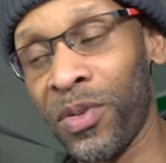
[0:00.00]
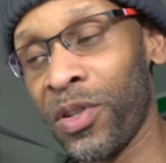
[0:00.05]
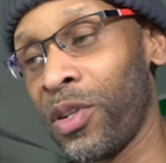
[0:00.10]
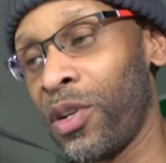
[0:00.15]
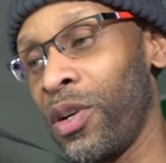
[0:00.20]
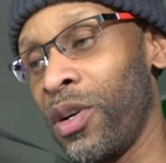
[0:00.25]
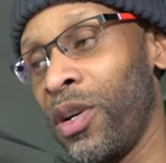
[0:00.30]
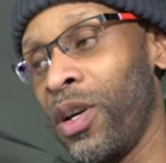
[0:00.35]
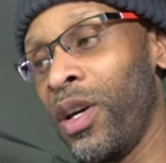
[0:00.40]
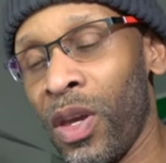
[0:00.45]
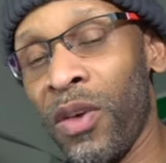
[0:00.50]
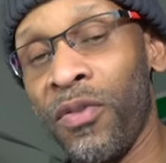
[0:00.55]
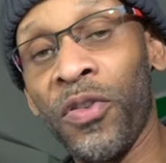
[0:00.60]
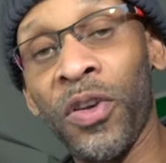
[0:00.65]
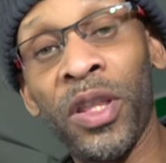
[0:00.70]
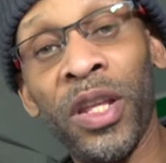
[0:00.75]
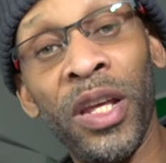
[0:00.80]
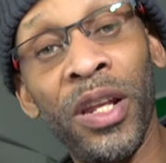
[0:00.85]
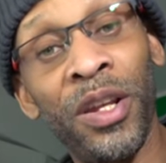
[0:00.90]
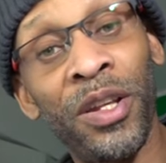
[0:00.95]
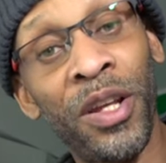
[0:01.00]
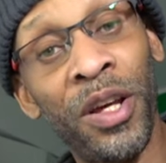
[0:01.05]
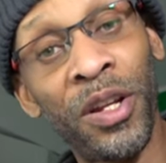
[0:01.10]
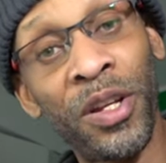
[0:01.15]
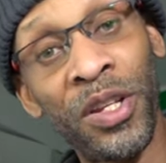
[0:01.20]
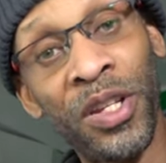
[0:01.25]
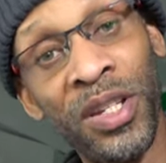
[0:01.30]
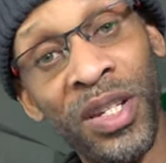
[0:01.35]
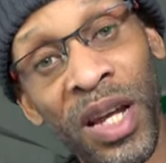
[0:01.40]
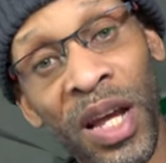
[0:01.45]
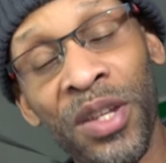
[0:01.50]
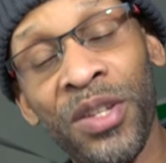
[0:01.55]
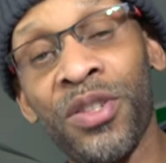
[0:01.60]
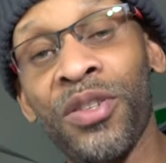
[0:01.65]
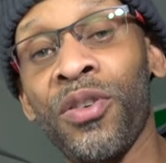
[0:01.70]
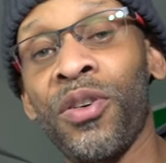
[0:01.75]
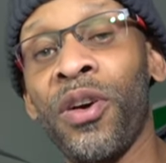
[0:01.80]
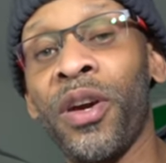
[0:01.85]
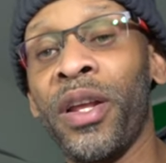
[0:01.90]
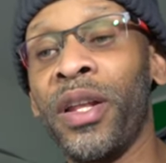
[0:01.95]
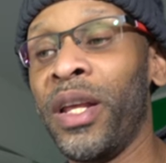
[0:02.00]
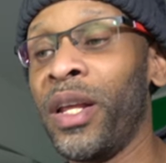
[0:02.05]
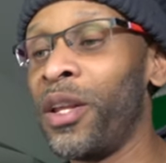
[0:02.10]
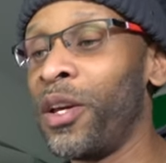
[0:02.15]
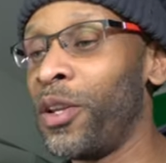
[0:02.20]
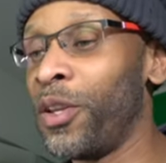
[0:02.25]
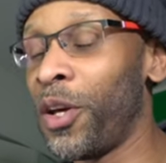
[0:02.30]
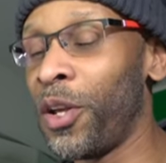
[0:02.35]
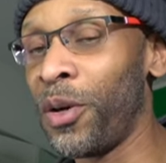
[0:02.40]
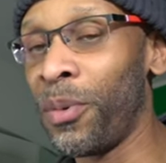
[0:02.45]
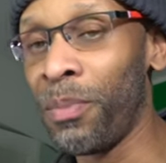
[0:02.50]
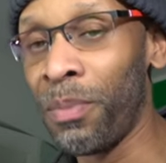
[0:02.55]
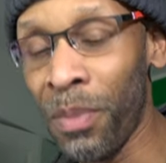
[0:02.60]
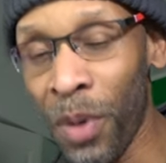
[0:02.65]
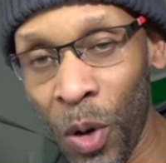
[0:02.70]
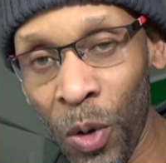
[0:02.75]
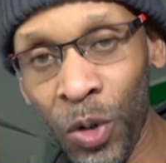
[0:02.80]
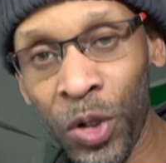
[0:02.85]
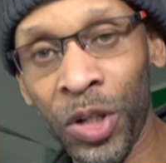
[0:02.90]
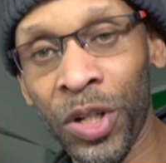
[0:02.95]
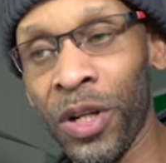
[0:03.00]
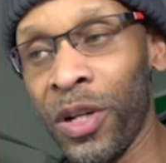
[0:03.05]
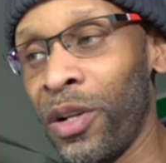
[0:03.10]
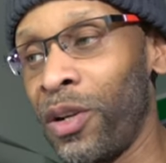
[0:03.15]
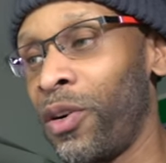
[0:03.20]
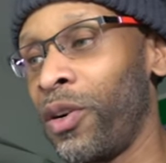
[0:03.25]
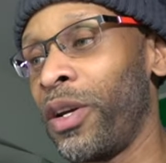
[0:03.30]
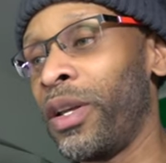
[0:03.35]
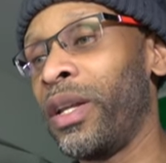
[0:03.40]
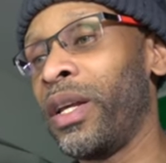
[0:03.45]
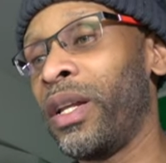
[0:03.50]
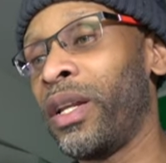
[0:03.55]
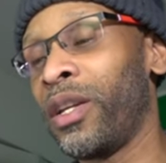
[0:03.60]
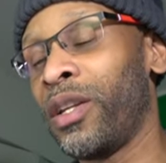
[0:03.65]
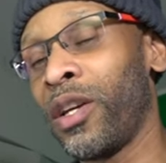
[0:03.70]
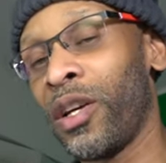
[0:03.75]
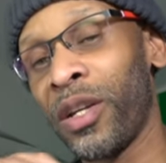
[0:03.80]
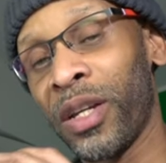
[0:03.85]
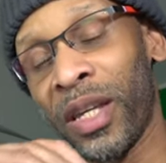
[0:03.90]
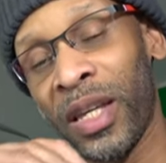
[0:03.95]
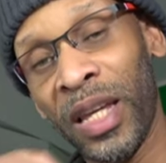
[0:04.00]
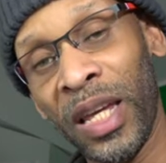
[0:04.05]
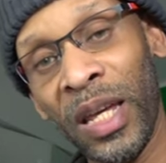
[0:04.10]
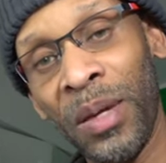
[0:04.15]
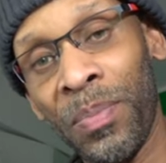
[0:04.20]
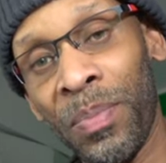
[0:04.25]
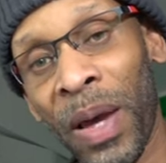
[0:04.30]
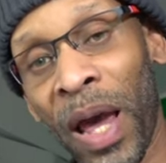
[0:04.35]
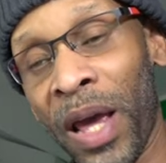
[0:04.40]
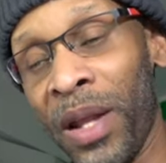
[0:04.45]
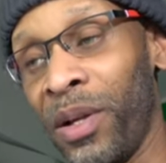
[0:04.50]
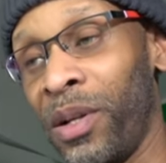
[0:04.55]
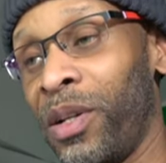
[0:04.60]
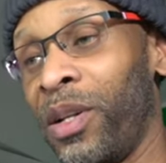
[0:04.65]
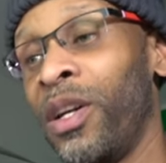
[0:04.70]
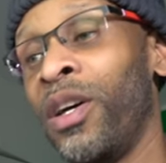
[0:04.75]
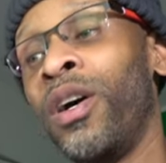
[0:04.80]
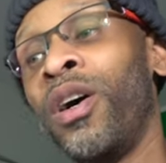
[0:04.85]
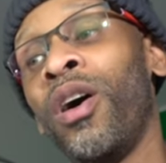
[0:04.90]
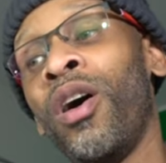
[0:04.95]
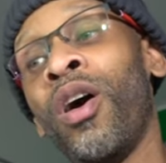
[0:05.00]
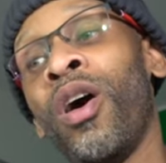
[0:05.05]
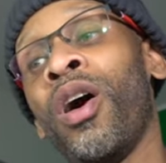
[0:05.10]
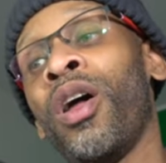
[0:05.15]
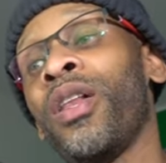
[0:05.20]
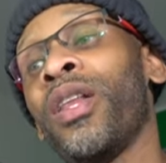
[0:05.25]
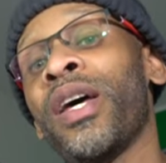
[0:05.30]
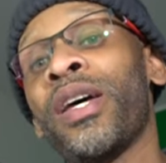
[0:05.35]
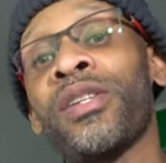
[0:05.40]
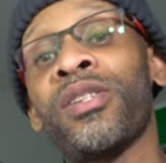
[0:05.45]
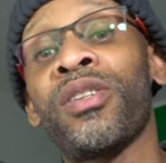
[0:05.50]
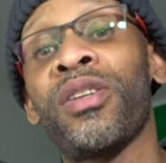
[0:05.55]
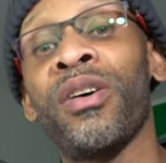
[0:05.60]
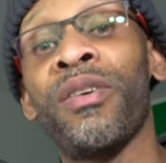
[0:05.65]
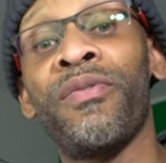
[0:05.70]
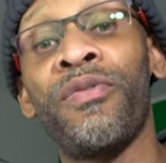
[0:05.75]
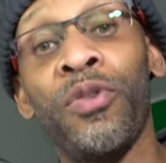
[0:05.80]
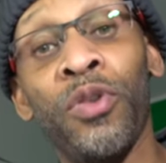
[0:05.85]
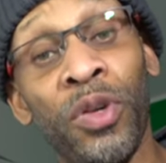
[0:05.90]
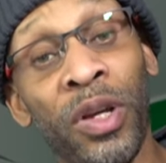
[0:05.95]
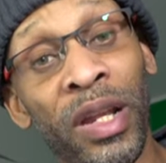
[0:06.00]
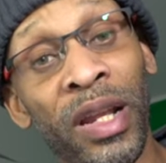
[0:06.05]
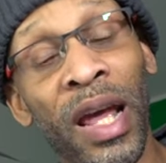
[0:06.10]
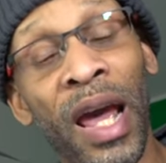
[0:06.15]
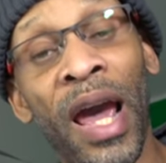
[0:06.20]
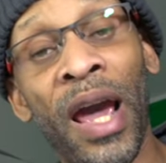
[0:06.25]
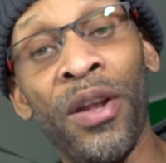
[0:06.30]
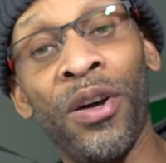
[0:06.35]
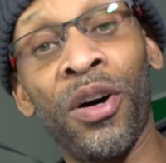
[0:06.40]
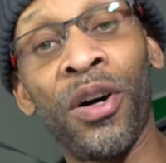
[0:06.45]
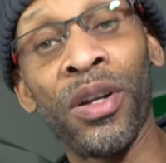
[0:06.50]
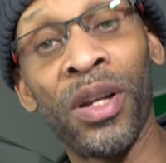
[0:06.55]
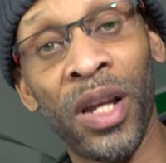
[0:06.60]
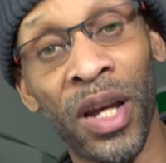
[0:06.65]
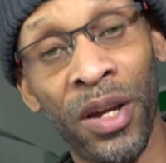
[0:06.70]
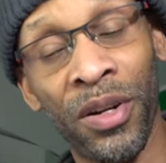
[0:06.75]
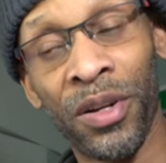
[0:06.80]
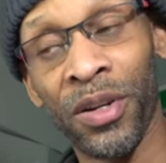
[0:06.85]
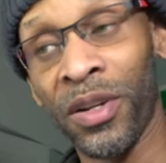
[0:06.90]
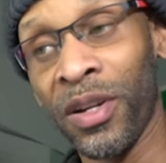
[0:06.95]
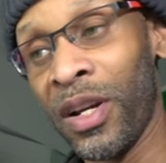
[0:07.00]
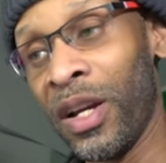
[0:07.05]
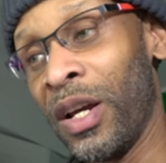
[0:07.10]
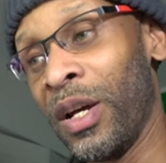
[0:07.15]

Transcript: So if you need another sensor, or you need another motion, or you need another key panel, all that stuff you can add on later.